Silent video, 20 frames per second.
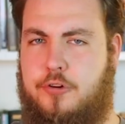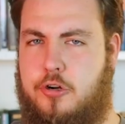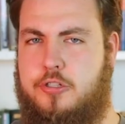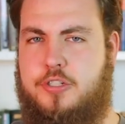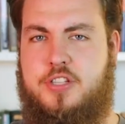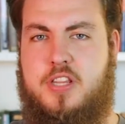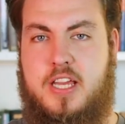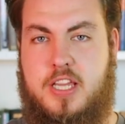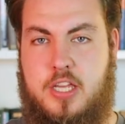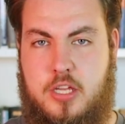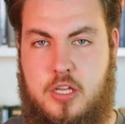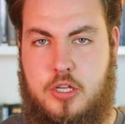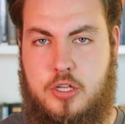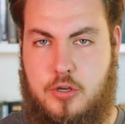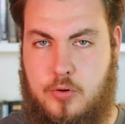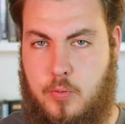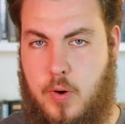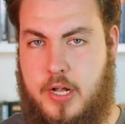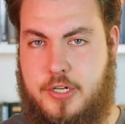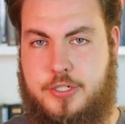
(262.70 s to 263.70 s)
first thing
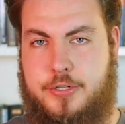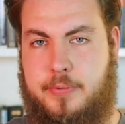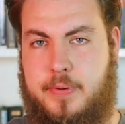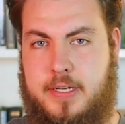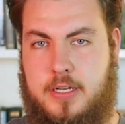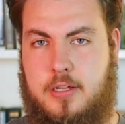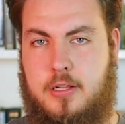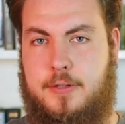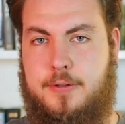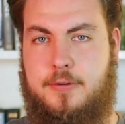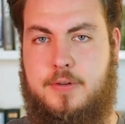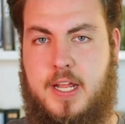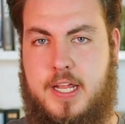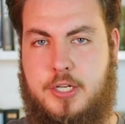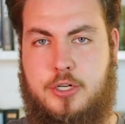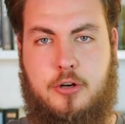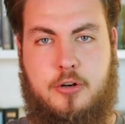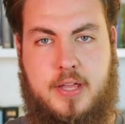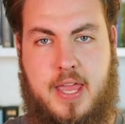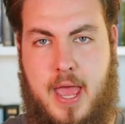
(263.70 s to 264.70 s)
you want to include
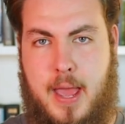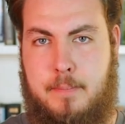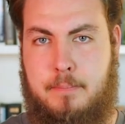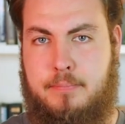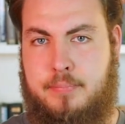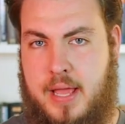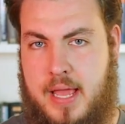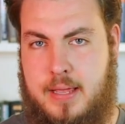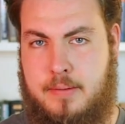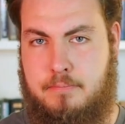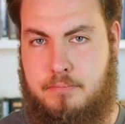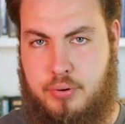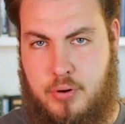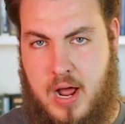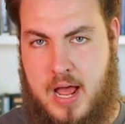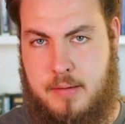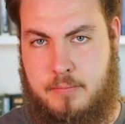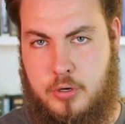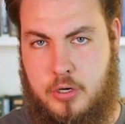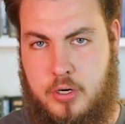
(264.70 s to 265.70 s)
in your campaign
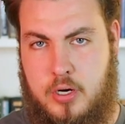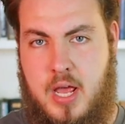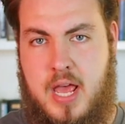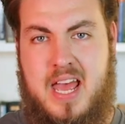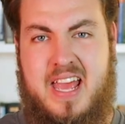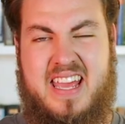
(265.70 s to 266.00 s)
primer